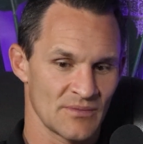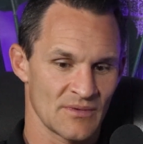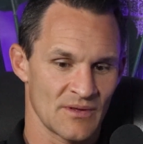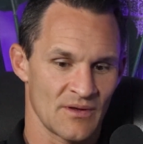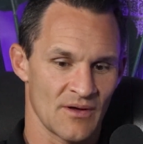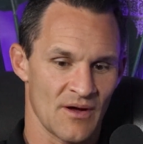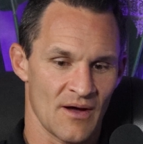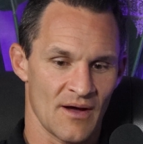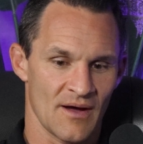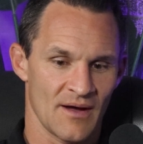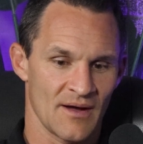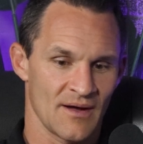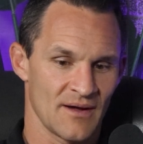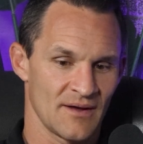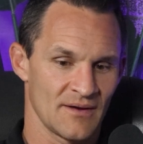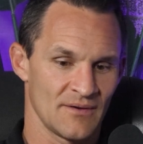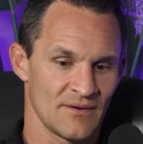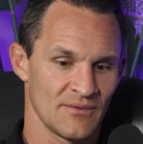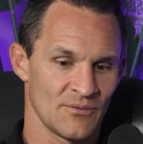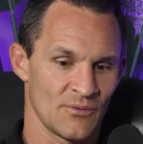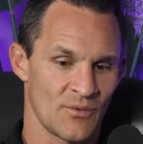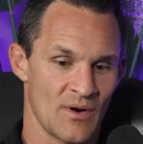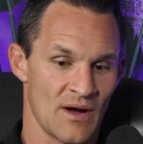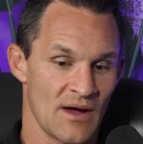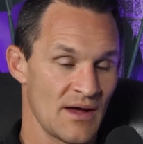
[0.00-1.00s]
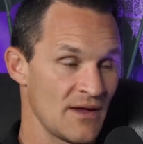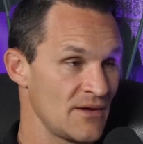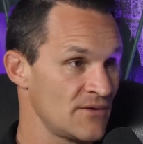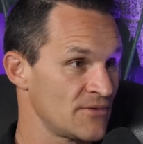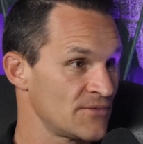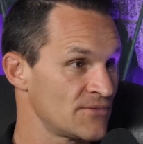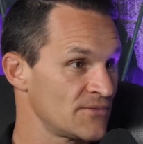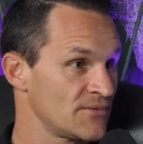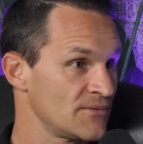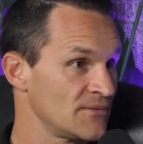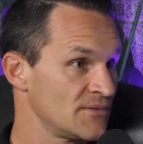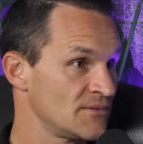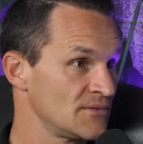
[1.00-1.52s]
God,
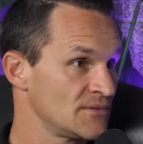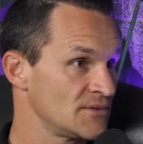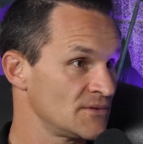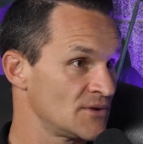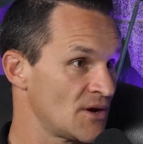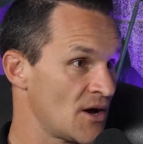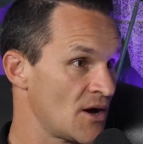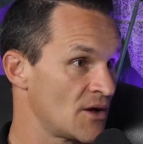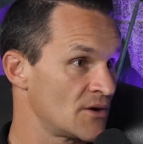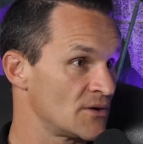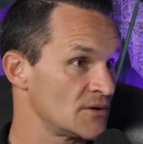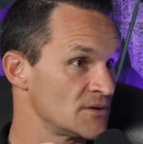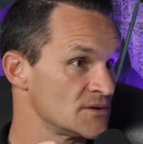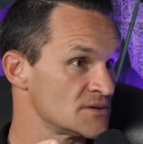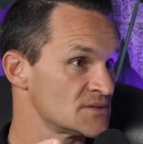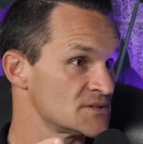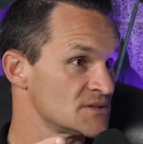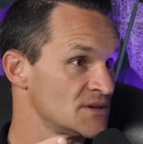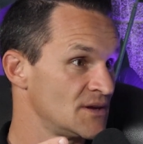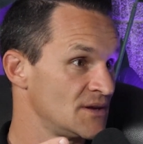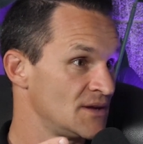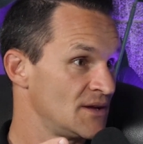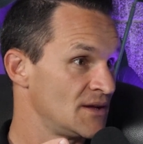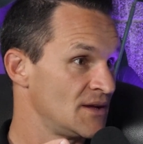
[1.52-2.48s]
wife, daughters,